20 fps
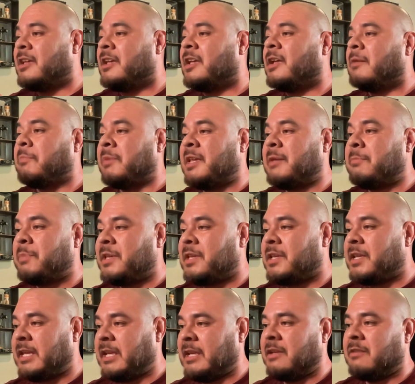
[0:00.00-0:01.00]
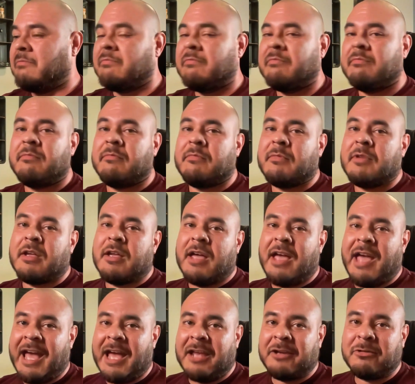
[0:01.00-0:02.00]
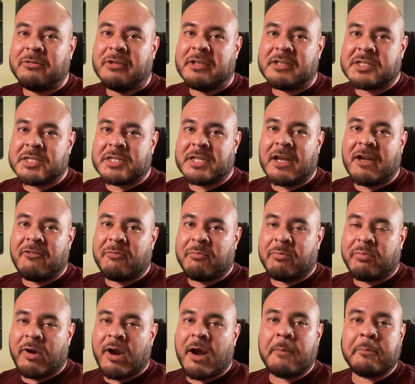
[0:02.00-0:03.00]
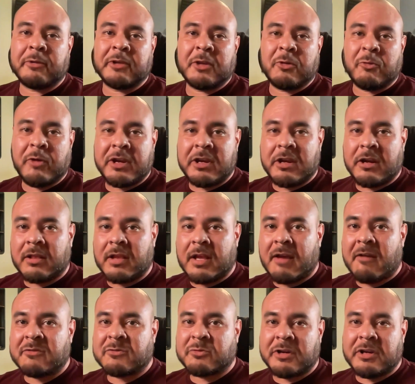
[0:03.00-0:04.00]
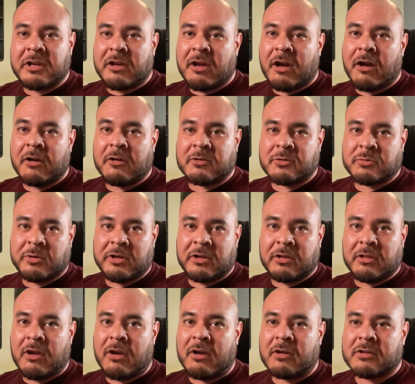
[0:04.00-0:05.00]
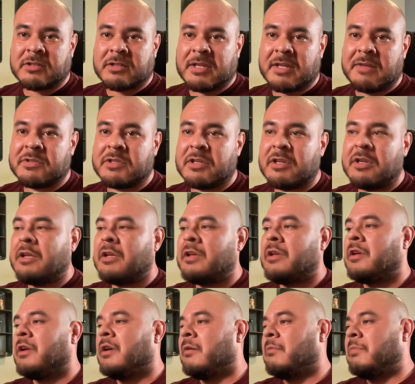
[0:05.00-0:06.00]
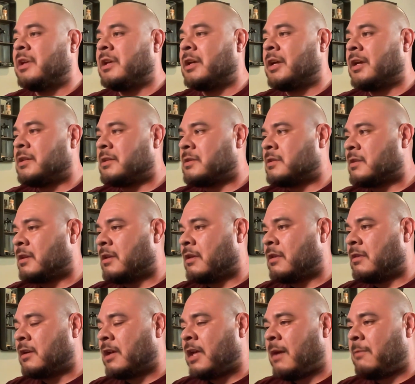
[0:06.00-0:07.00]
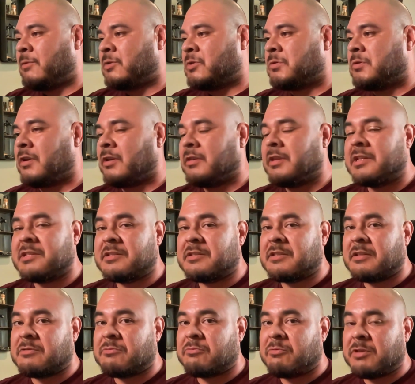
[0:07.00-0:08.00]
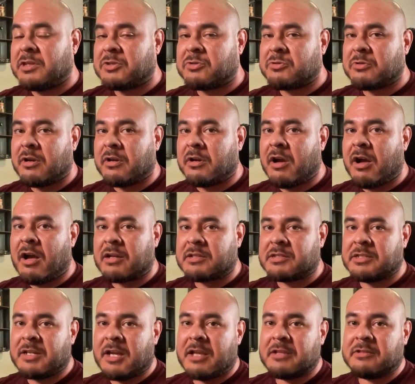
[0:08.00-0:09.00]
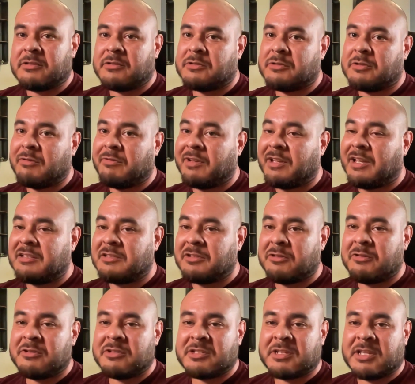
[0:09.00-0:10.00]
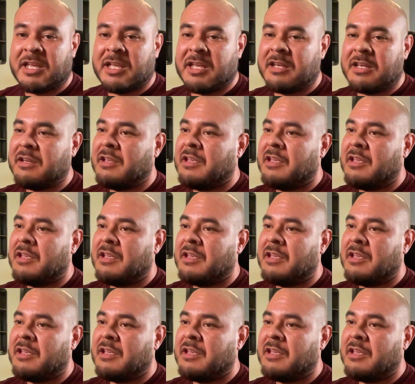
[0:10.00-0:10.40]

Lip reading: PPE. Handle this stuff properly. Wear your gloves, wear your goggles, wear your long sleeves, because the chemistry on this is a really strong oxidizer. So if it gets on your skin,